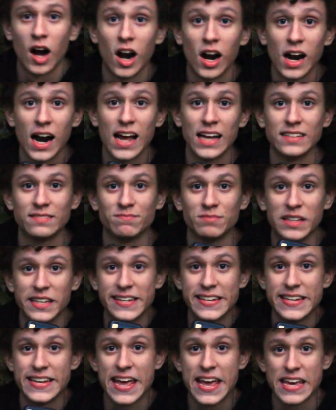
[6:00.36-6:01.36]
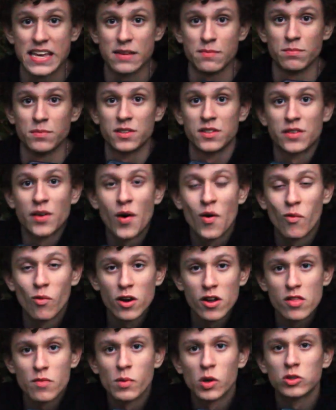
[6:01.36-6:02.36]
Alright, names.
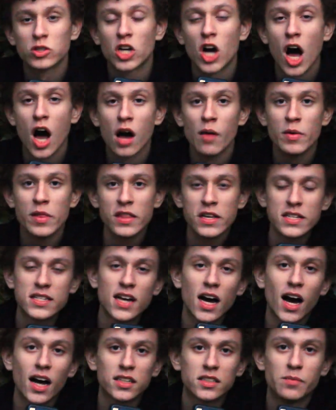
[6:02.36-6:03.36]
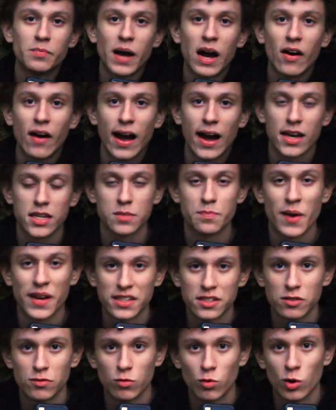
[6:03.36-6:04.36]
One of the most commonly talked about
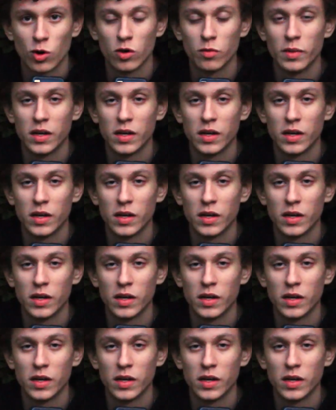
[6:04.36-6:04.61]
aspects of world